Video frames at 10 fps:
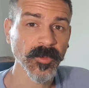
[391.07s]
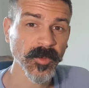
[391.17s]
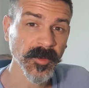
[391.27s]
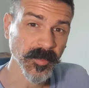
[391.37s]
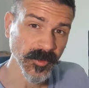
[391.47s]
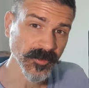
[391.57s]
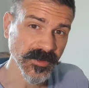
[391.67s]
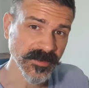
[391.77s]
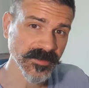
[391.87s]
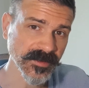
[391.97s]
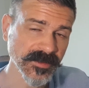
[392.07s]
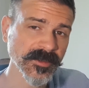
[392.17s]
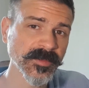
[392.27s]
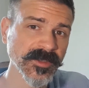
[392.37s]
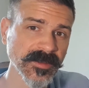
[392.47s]
We want to build these
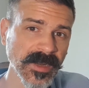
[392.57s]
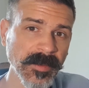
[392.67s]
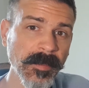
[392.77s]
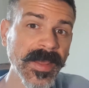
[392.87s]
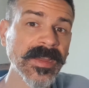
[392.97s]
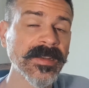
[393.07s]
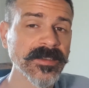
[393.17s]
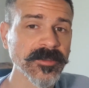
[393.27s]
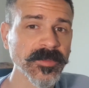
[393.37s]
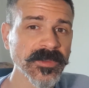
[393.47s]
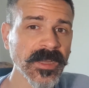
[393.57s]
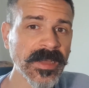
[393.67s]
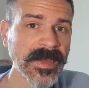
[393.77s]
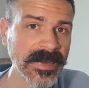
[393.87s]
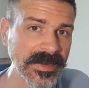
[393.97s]
systems and mechanisms
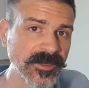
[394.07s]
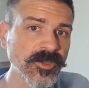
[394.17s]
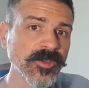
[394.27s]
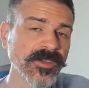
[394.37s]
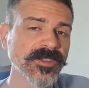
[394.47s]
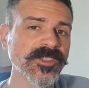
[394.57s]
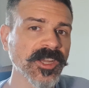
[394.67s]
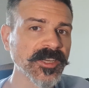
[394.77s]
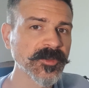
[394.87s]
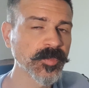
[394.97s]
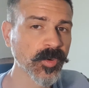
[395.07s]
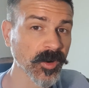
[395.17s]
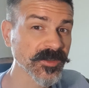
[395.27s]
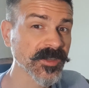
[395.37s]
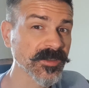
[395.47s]
into this change
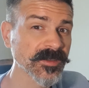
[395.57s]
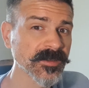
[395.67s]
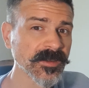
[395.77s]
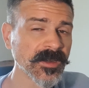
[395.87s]
process